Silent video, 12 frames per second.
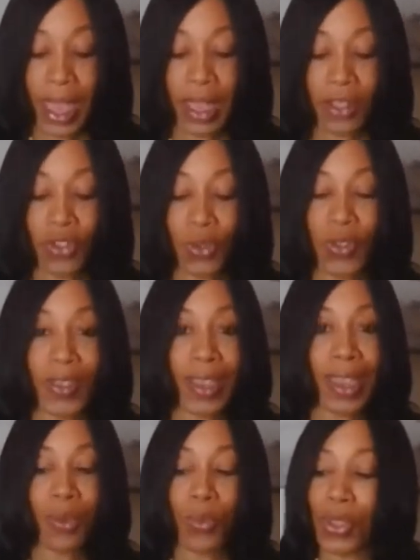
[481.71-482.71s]
You'll see it
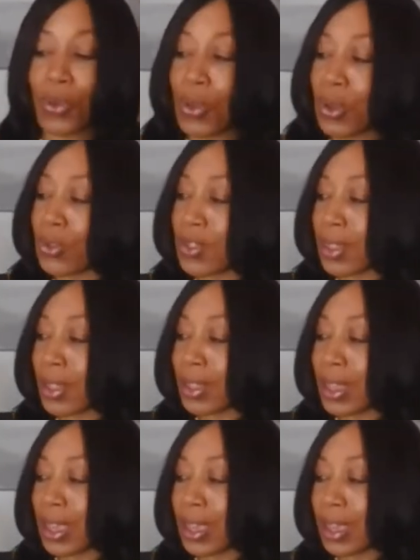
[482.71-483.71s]
when you go to the
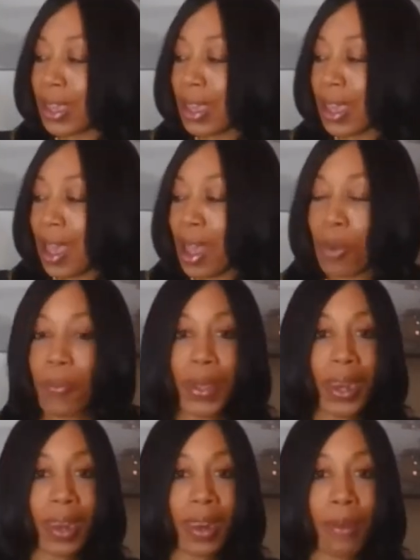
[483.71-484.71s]
link. I'll put it
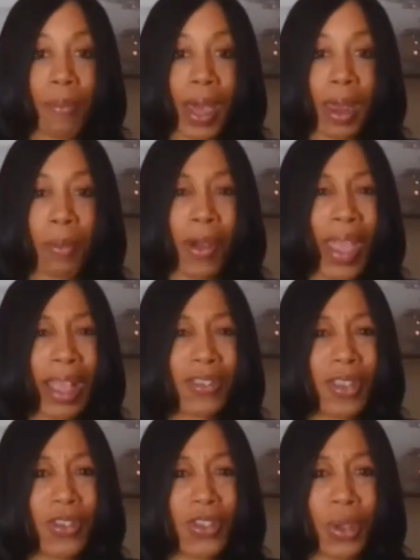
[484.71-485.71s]
in the bottom. I'll actually
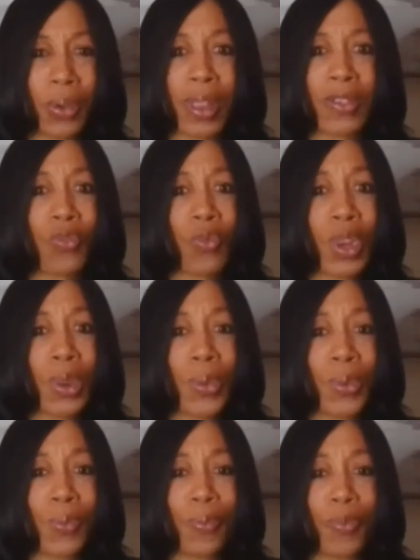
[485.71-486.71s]
share it. It's
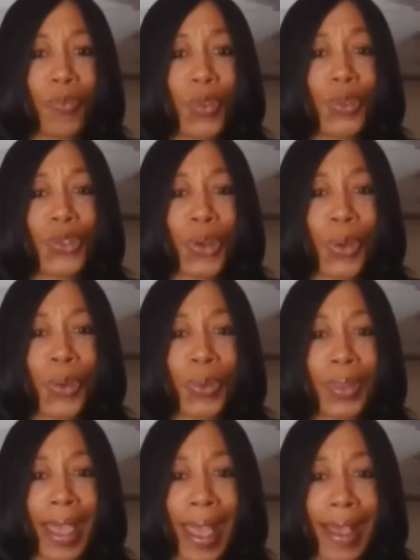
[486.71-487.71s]

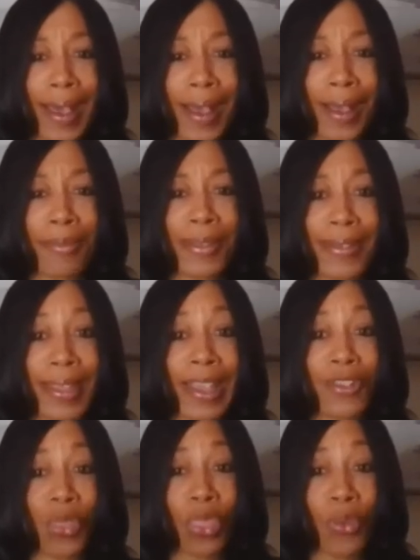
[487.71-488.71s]
renewfullcircle.com slash
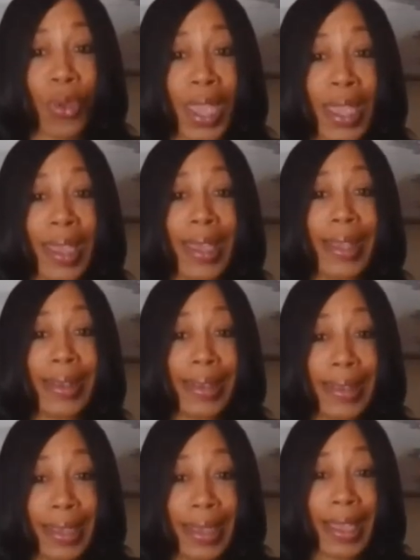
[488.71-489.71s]

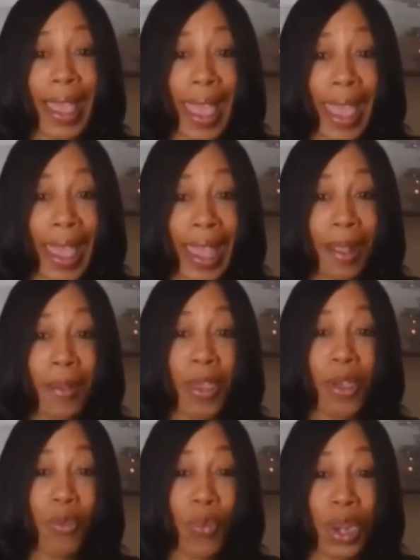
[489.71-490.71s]
3DA,
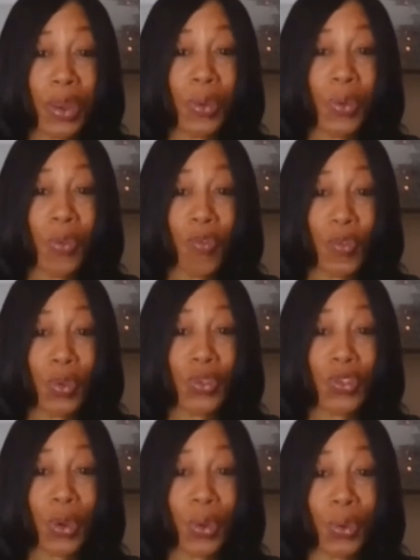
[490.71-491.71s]

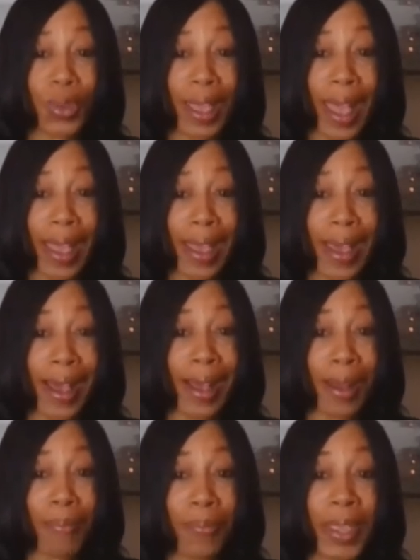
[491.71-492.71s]
renewfullcircle.com
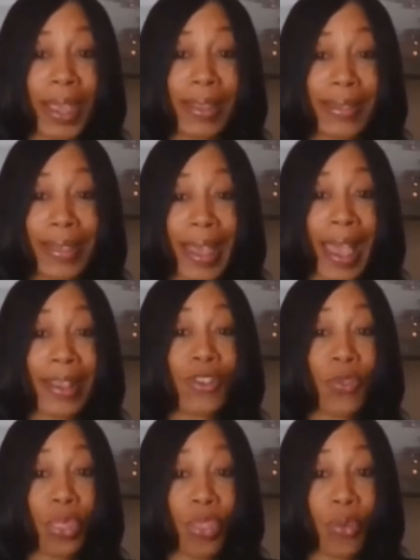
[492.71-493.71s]
slash
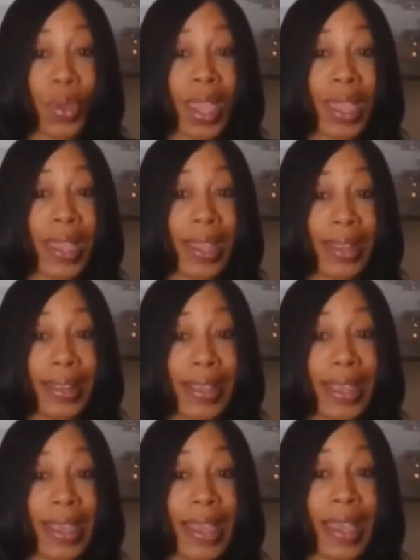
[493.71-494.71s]

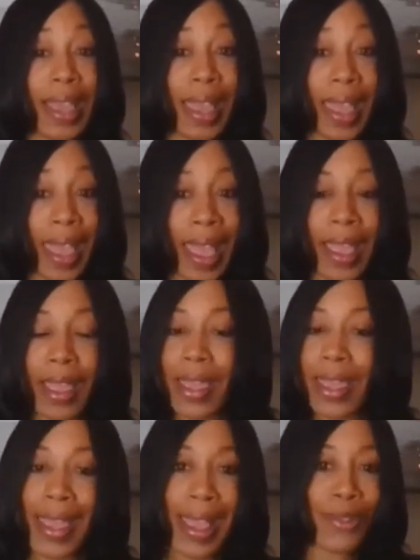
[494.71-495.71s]
3DA. It
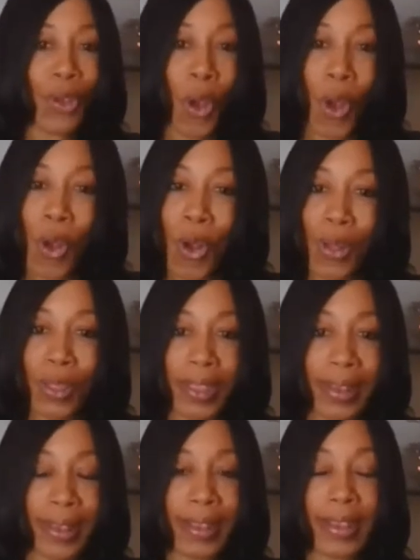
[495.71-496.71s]
has all the
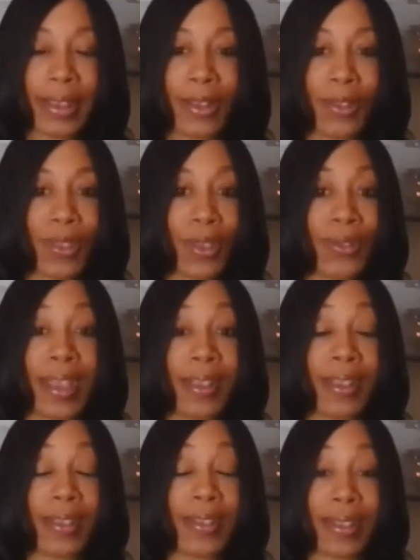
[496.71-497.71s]
details. There's a
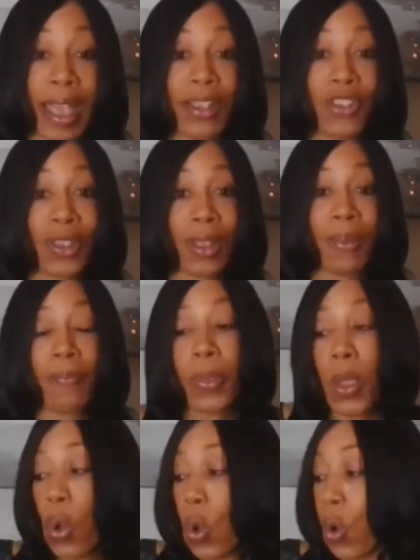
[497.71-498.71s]
section
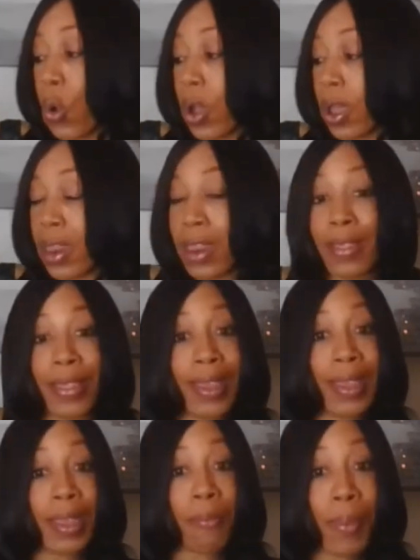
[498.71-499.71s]
on the
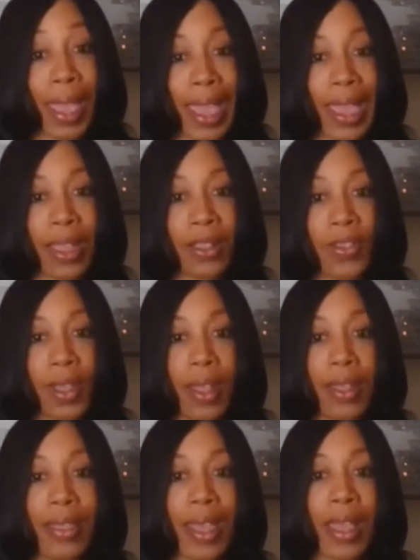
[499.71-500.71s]
page
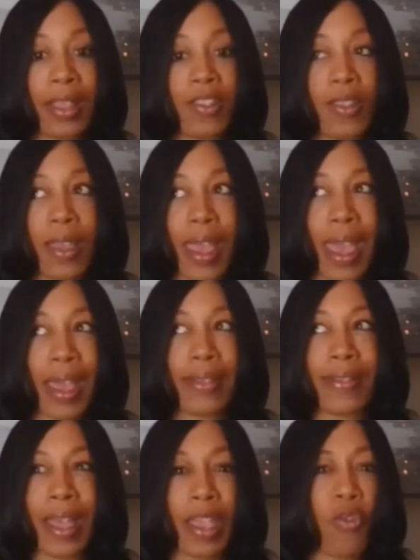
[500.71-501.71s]
that has
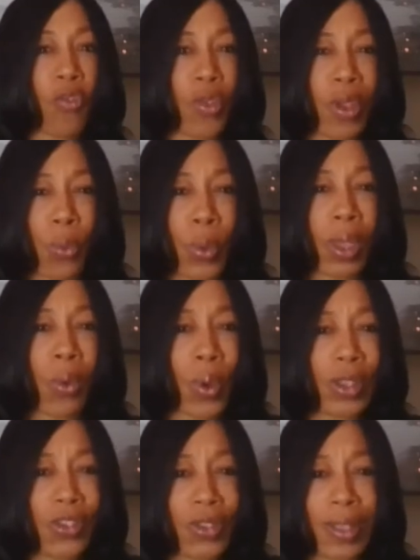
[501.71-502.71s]
like frequent
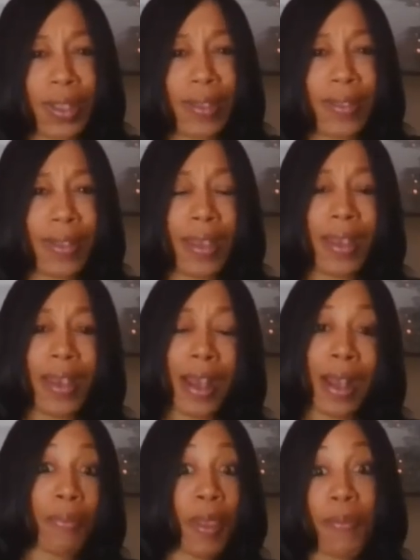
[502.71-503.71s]
questions um,
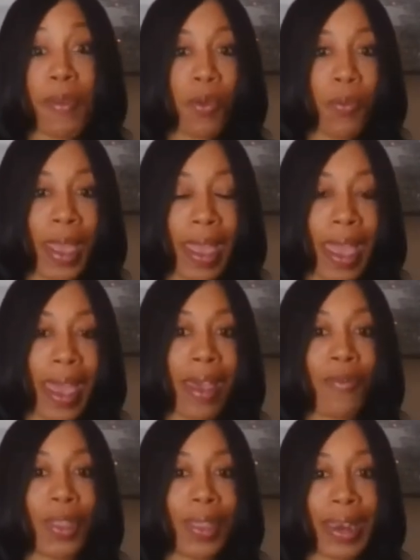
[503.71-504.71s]
that people may have, and
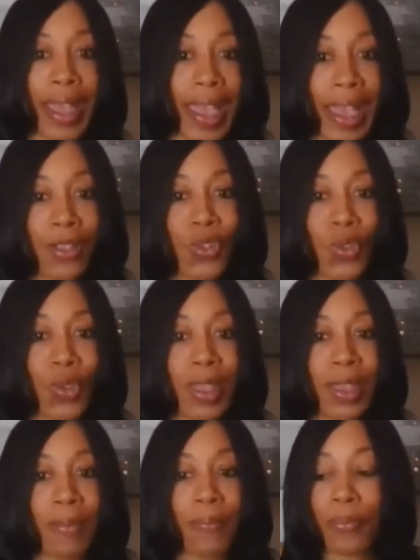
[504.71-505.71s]
then I answered
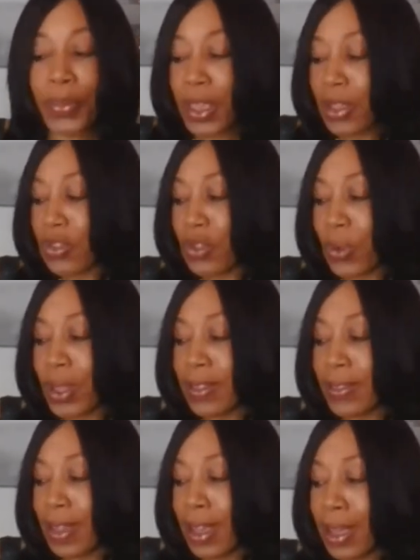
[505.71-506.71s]
them. So it's
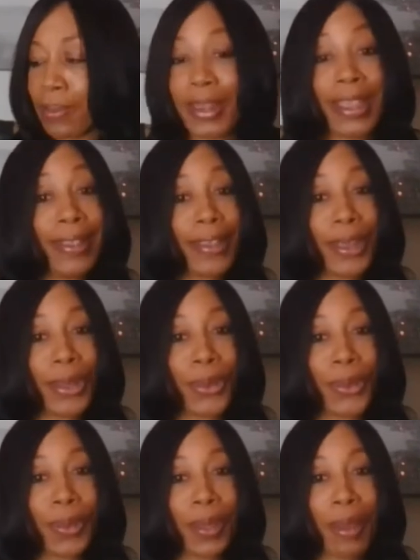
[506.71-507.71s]
um, detailed
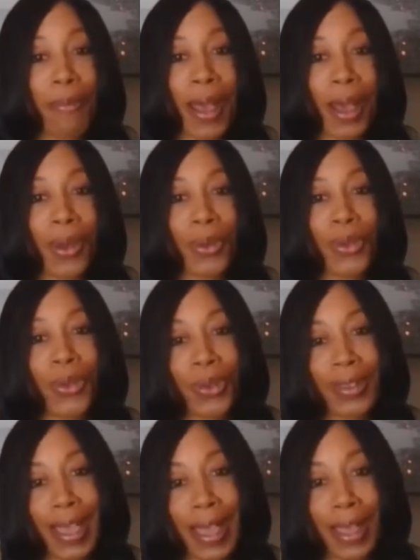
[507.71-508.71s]
about your
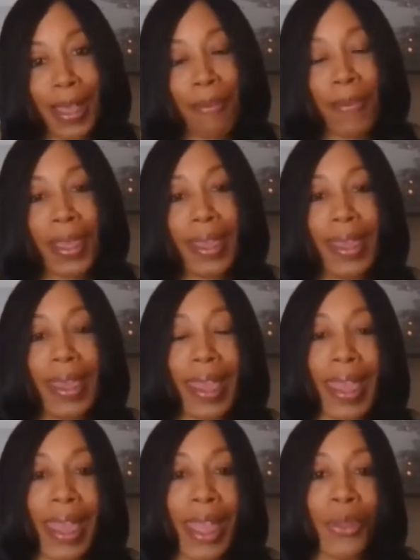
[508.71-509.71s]
time
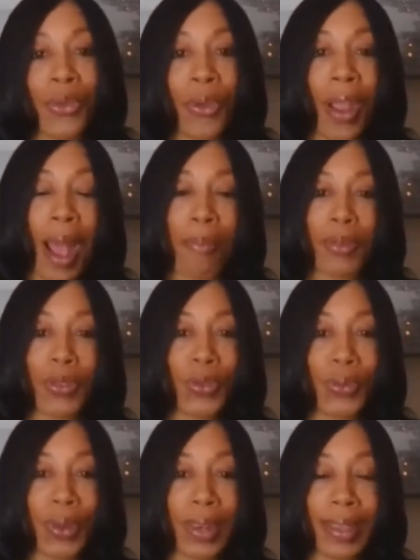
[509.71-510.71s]
and your
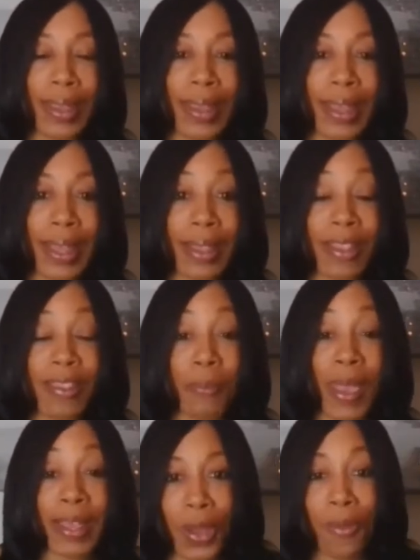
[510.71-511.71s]
opportunity in the
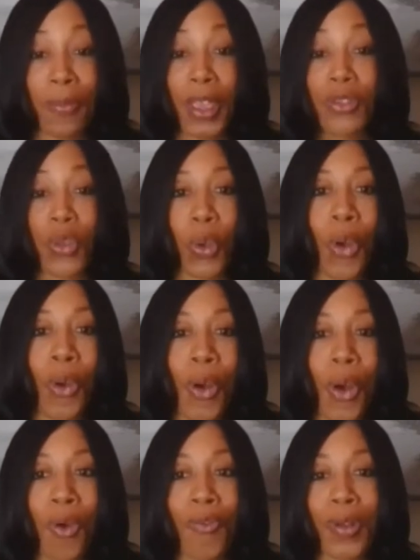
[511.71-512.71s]
space. So go
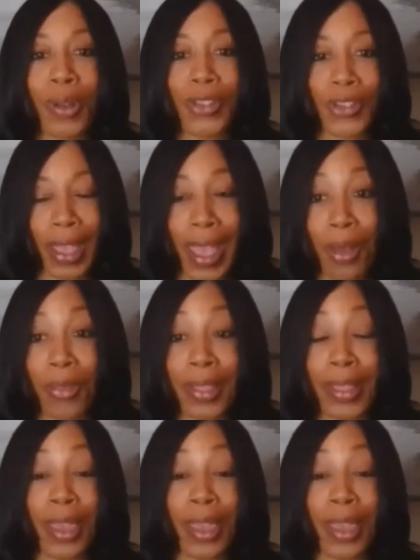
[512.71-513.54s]
over, check out the link.